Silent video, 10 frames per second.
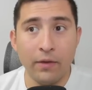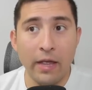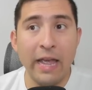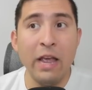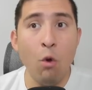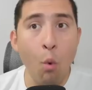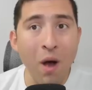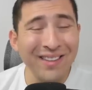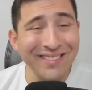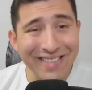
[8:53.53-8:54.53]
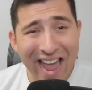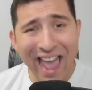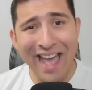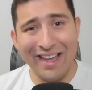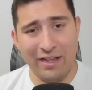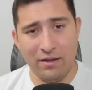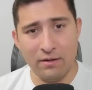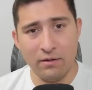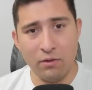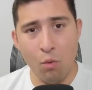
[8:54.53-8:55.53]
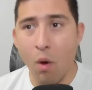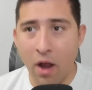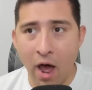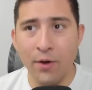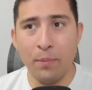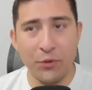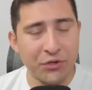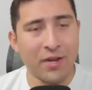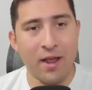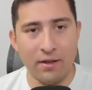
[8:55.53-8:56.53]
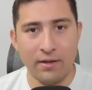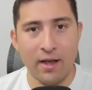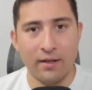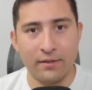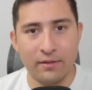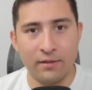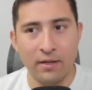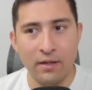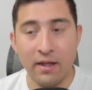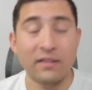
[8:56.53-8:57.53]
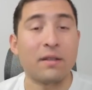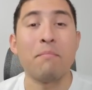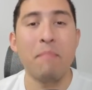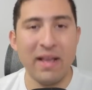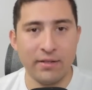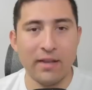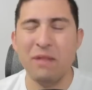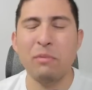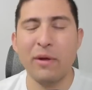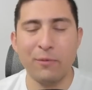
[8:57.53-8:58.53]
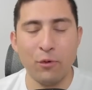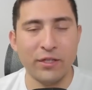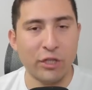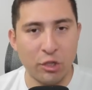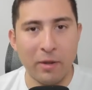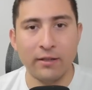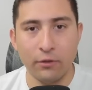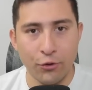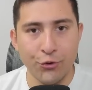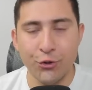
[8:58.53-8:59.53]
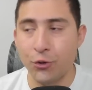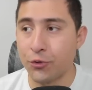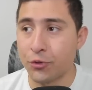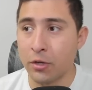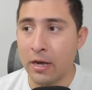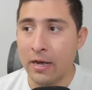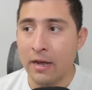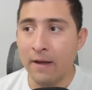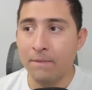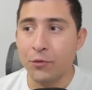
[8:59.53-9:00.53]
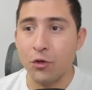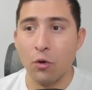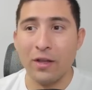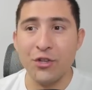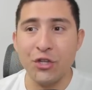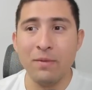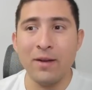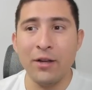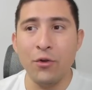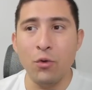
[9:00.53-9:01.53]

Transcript: In one day, 100%, guys. That is amazing. Everybody was expecting those news. So can Shiba Inu do